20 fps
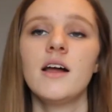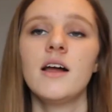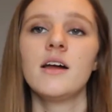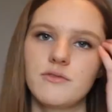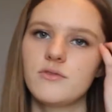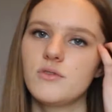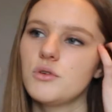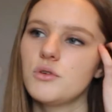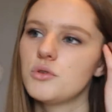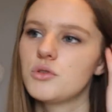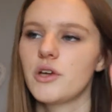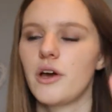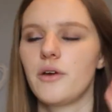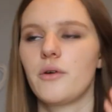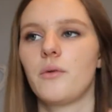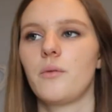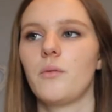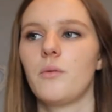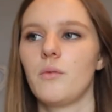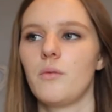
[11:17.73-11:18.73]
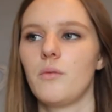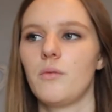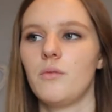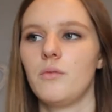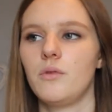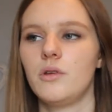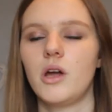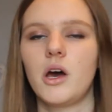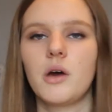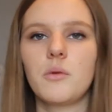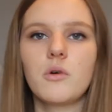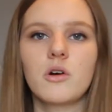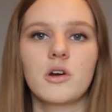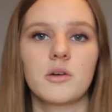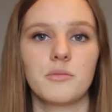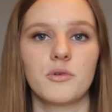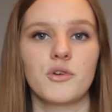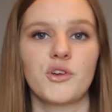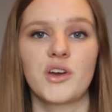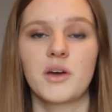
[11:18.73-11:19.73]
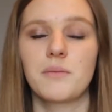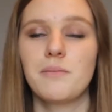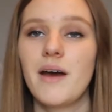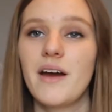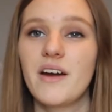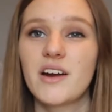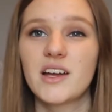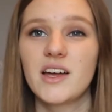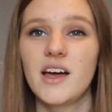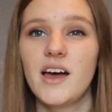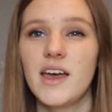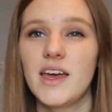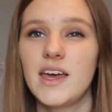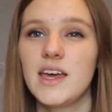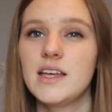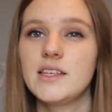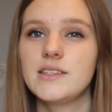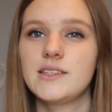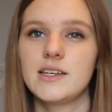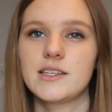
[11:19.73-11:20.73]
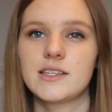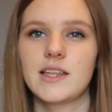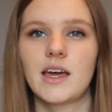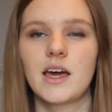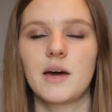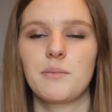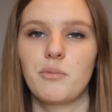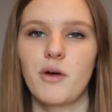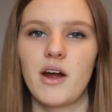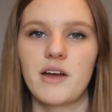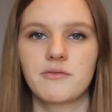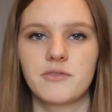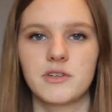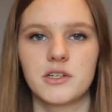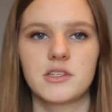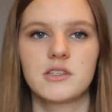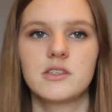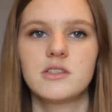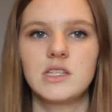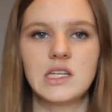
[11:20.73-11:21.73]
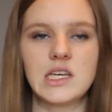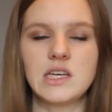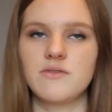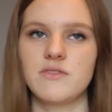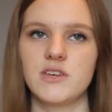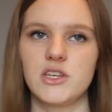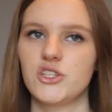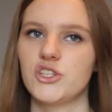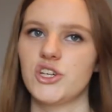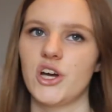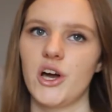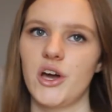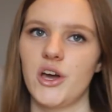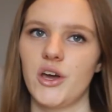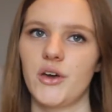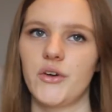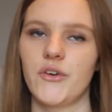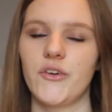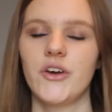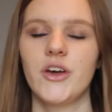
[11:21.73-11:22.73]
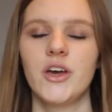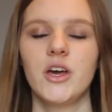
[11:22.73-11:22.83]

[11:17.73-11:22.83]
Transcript: If you don't know what Good Morning America is, it's like a breakfast TV show